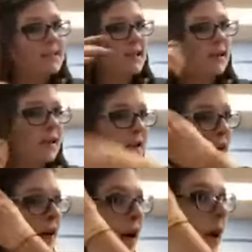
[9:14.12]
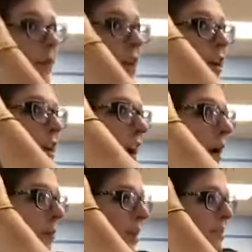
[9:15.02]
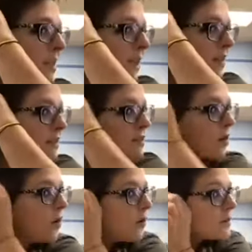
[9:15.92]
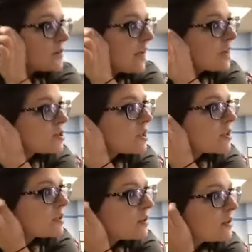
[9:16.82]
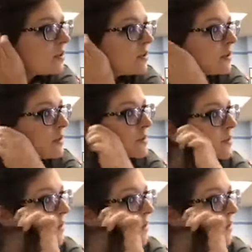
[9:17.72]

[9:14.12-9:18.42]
here, I'm gonna come and take this whole section, so